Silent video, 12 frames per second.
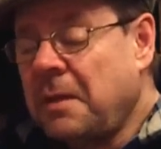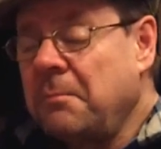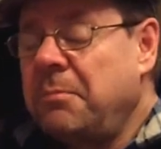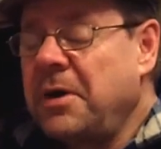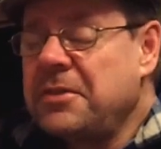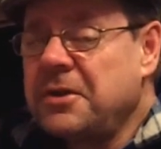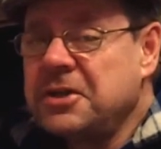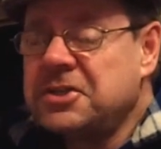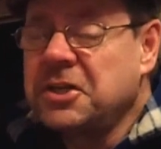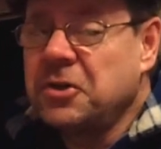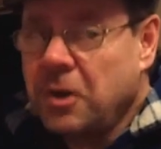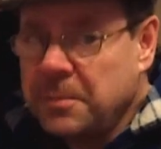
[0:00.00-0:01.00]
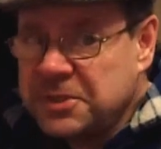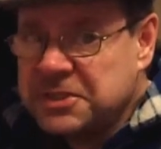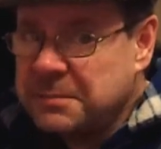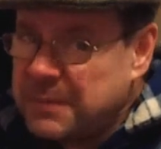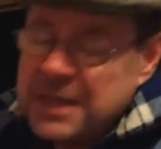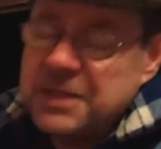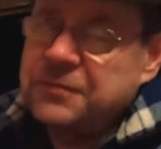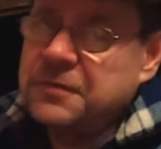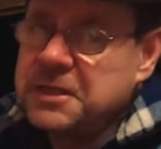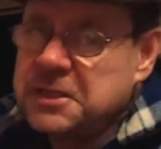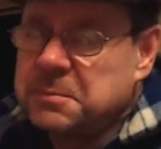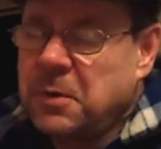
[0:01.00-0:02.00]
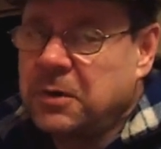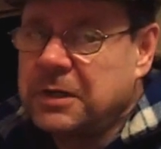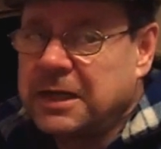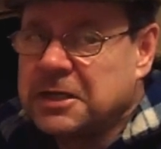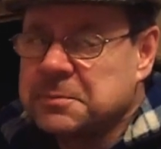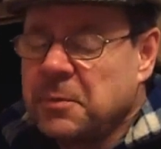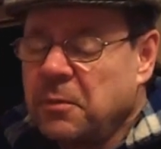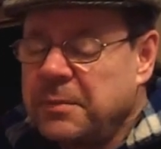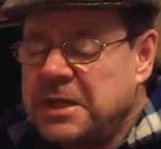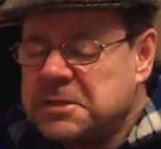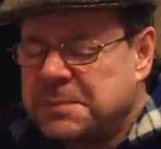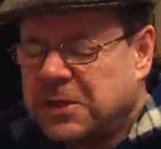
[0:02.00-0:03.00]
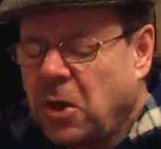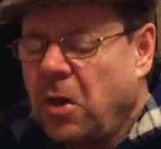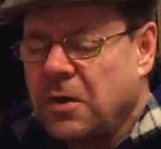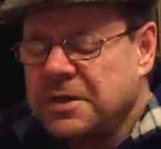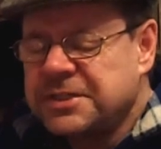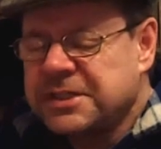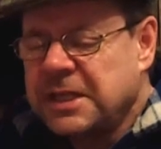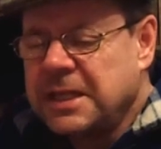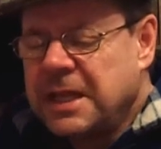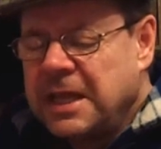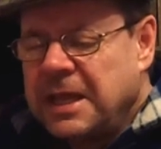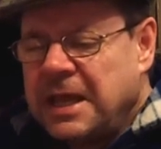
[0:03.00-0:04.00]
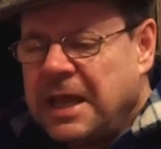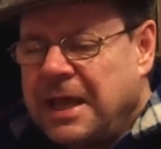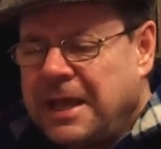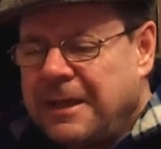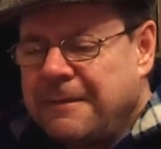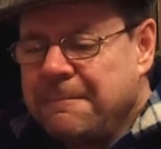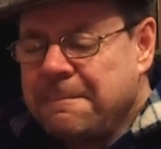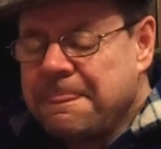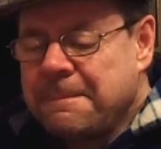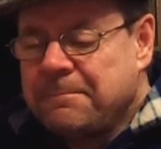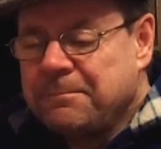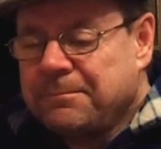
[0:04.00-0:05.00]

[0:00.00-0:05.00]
but there is enormous demand for these bottlings, malt mates, because um,